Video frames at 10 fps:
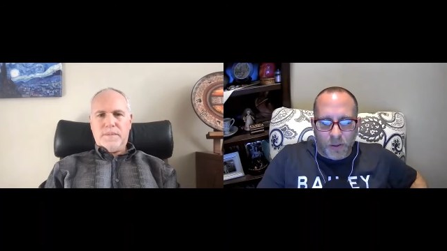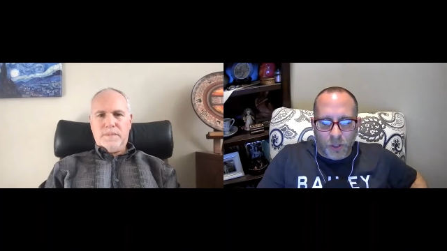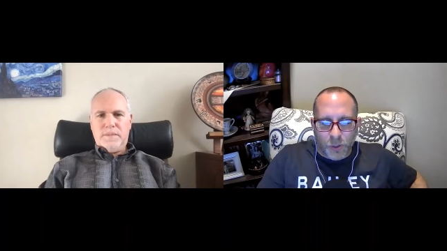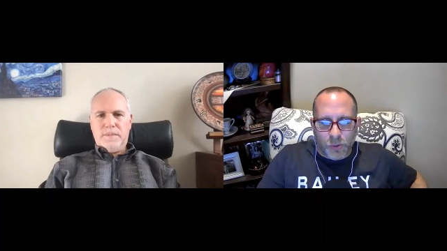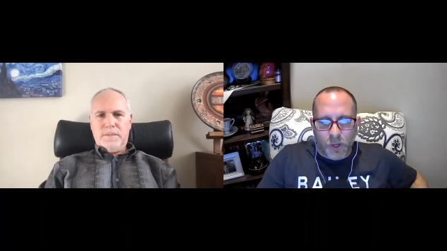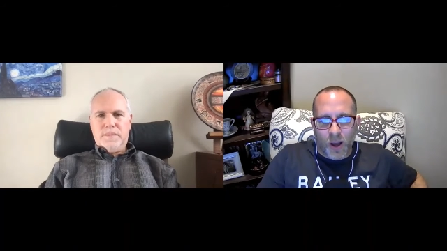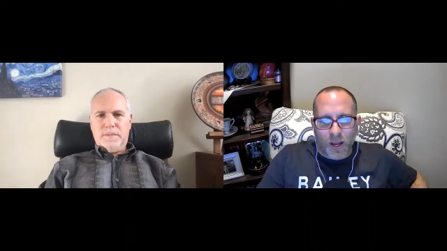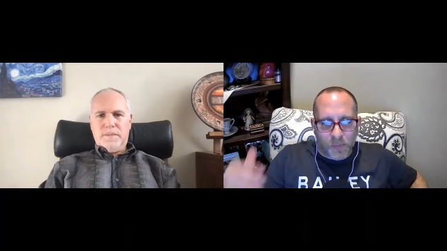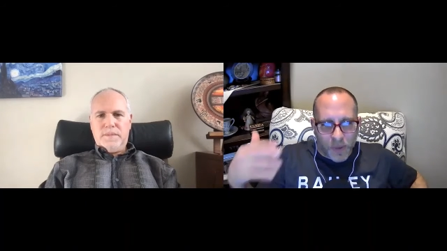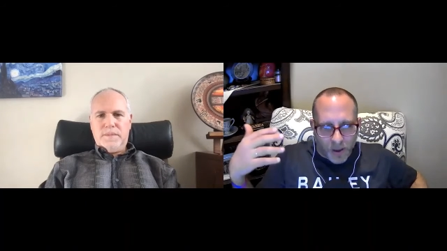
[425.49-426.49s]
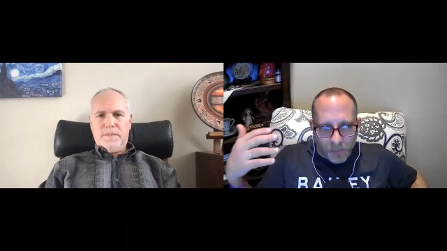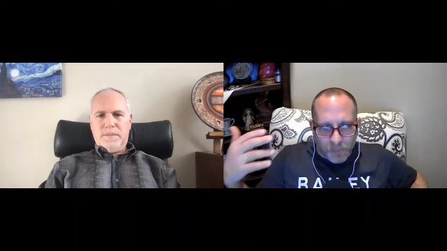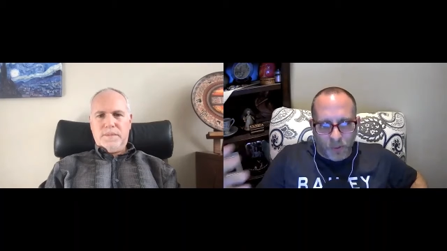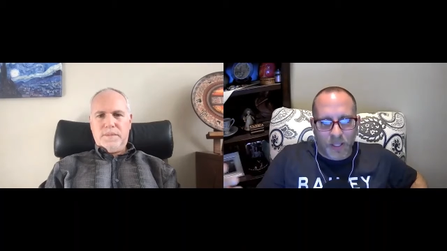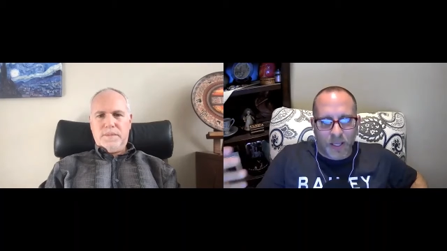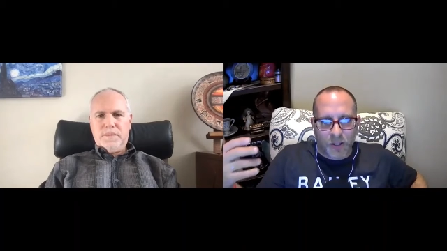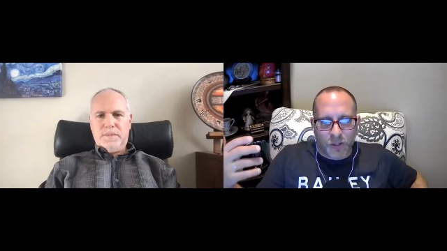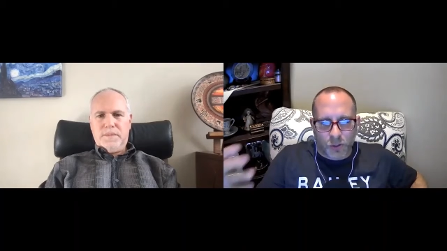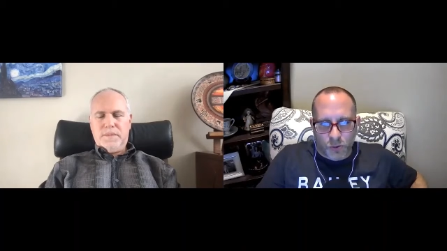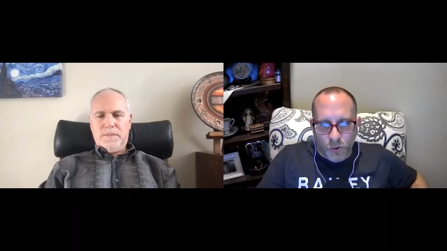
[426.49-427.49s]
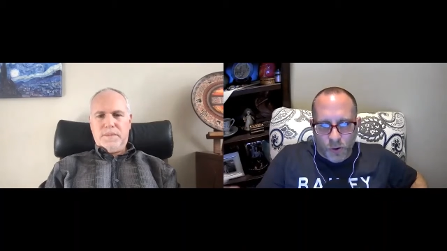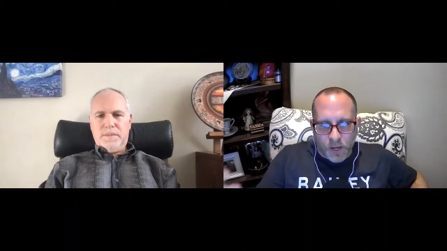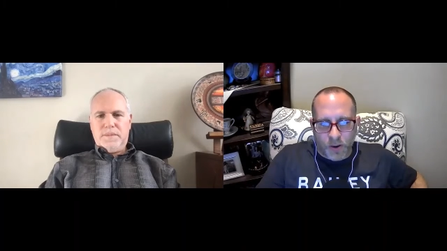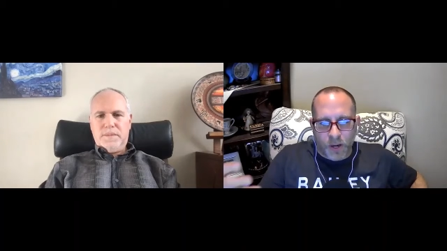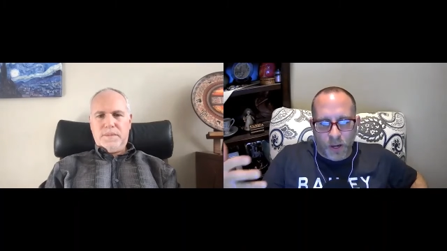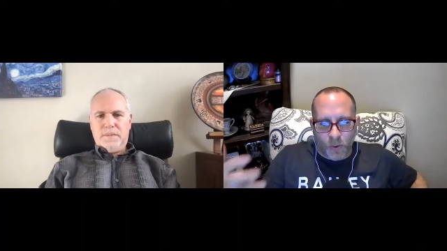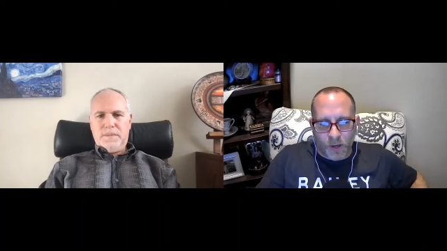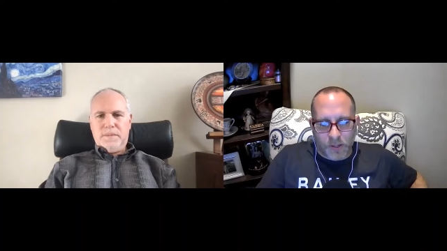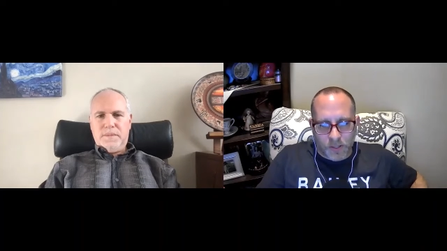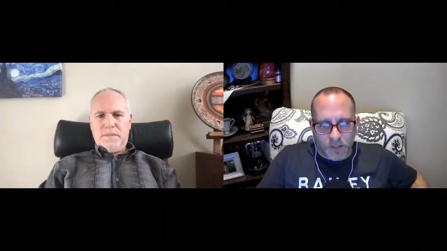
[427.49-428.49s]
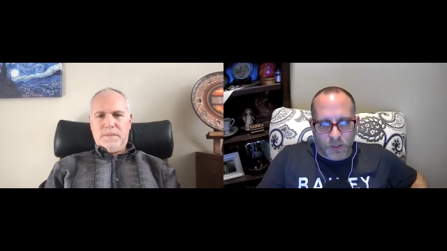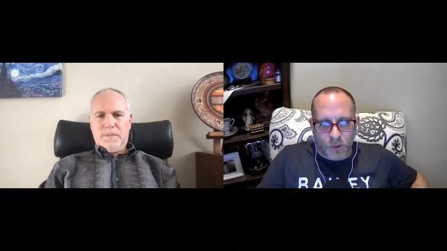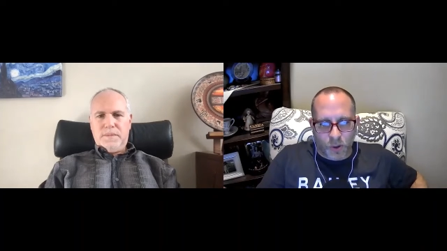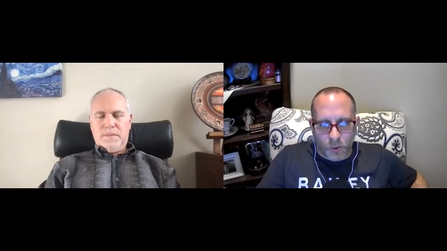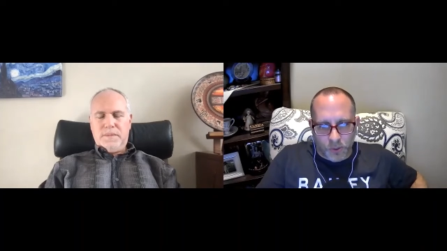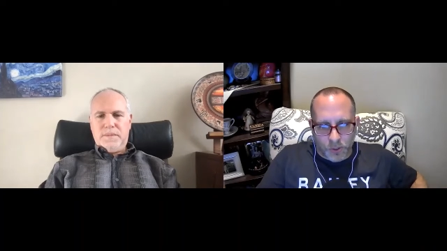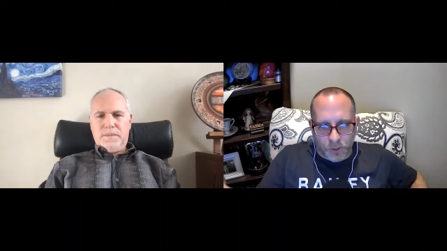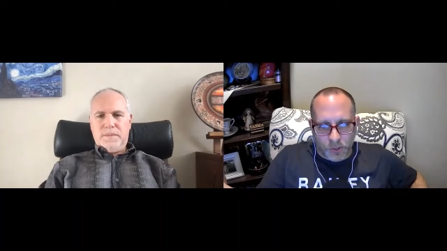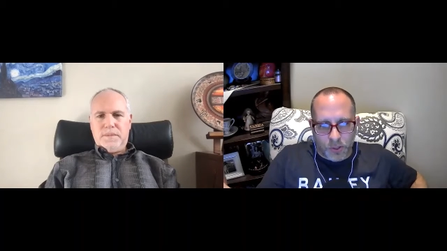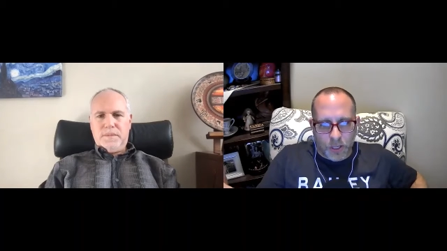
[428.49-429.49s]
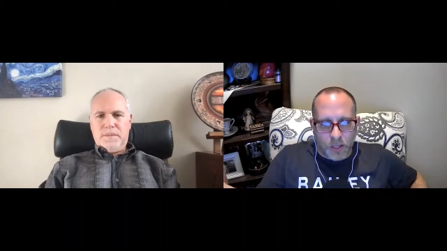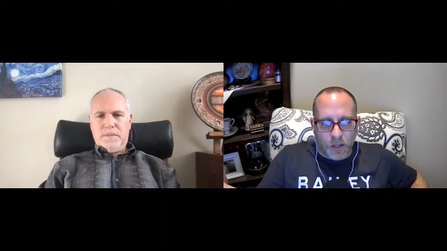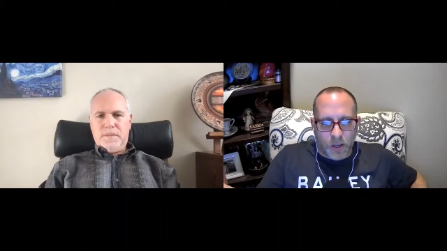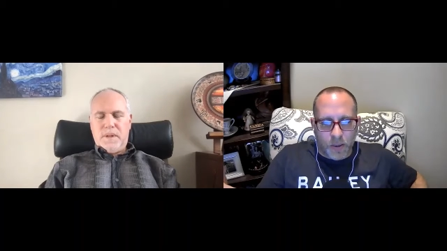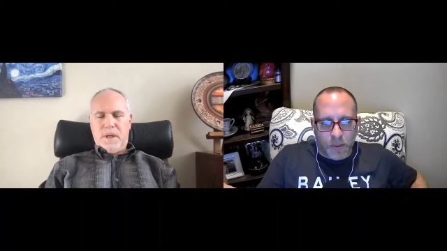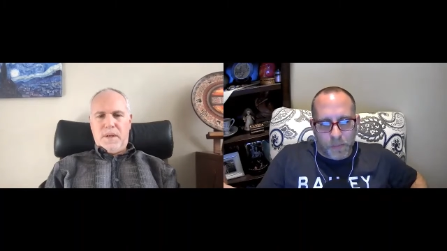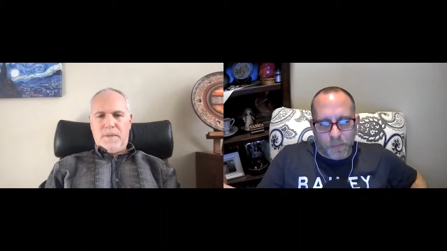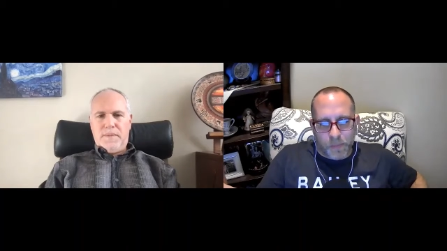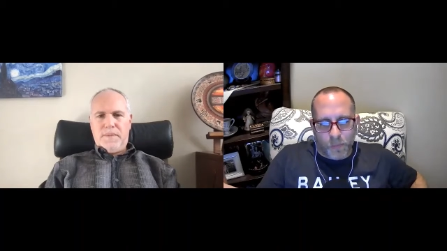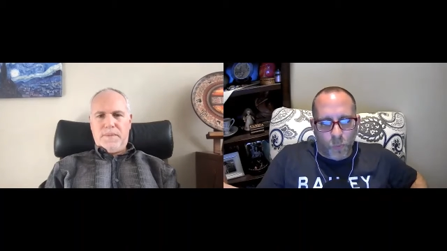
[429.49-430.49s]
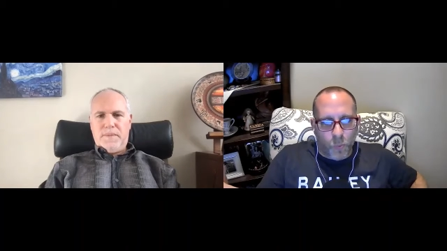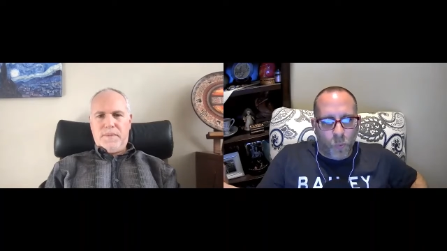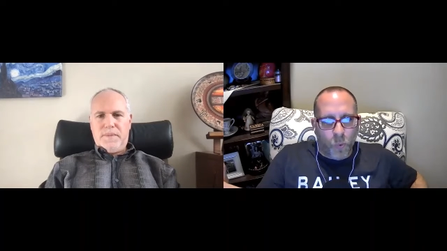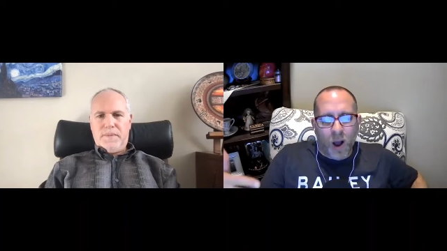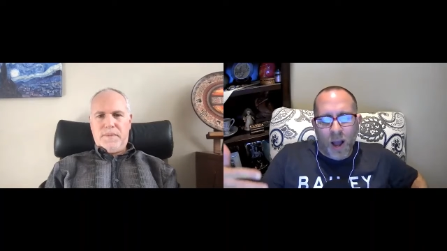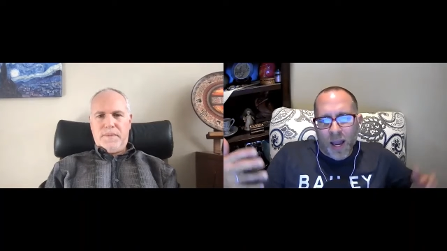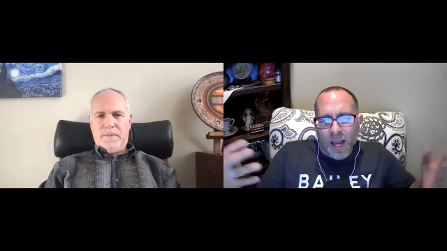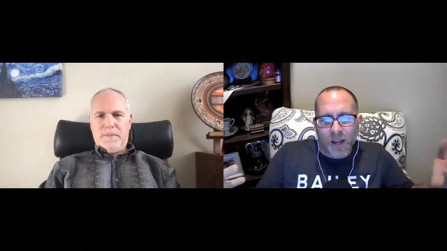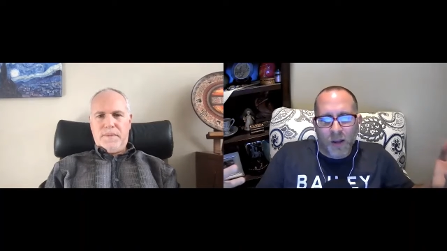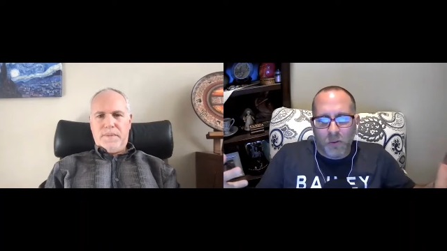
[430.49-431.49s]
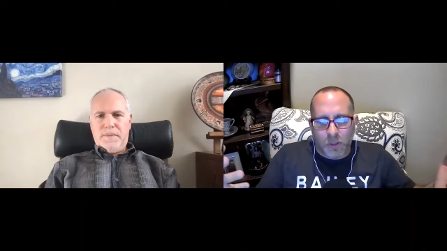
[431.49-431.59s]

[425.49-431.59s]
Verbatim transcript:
Speaker 1: you talk about building extraordinary organizational cultures um, why